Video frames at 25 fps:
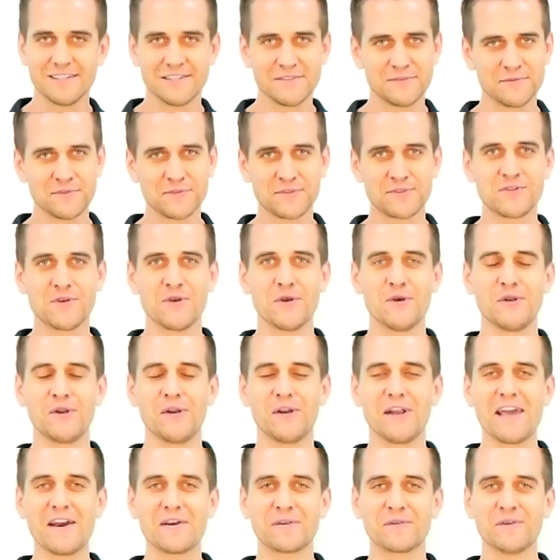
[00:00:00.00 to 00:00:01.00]
Let's turn
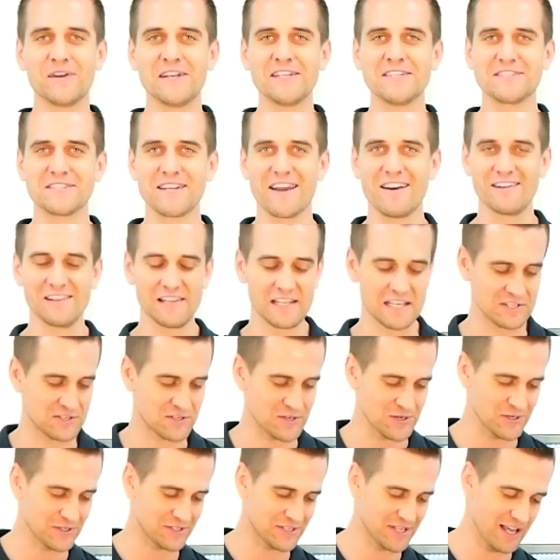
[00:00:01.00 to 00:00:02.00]
on our Greenstar Elite
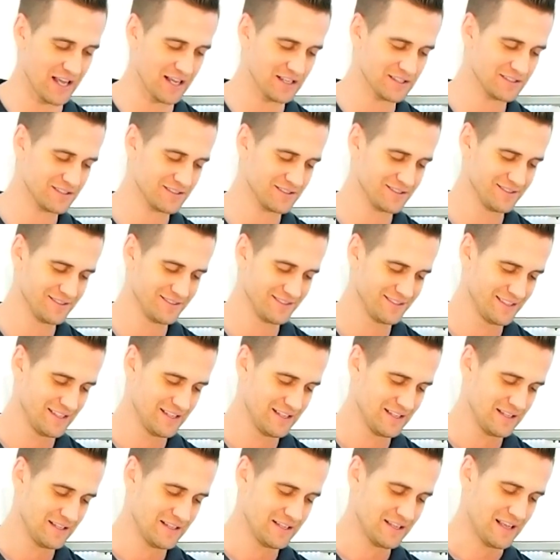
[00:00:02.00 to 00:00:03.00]
Juicer
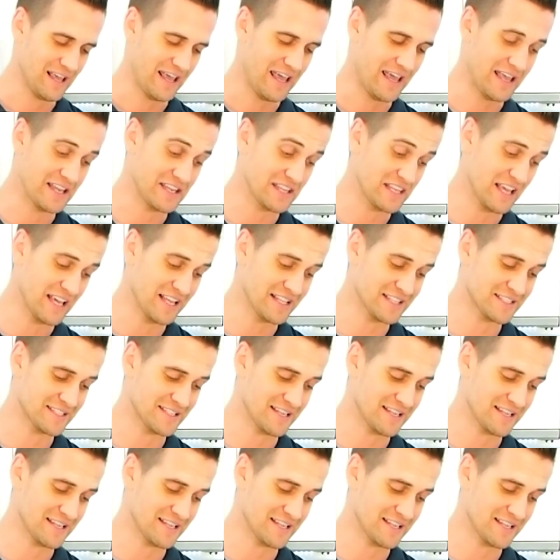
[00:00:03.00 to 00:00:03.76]
and get